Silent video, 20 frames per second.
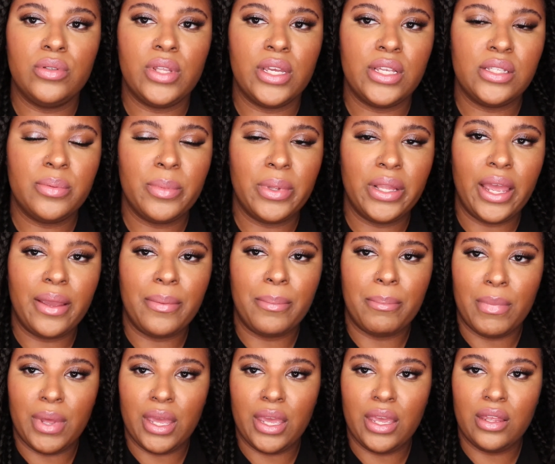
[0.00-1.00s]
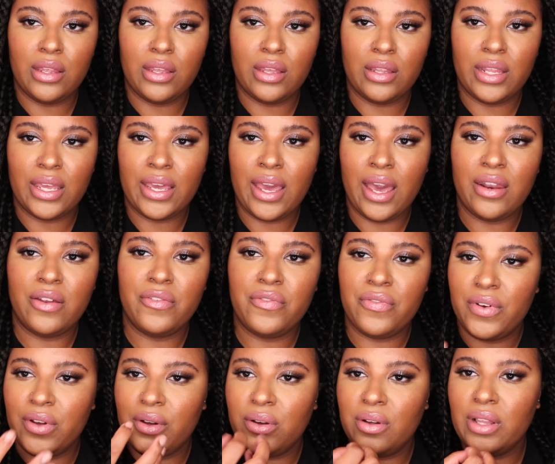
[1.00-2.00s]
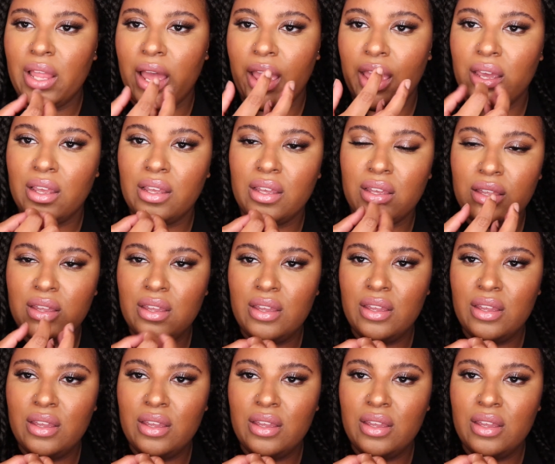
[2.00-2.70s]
They smell like mint, and they kind of feel like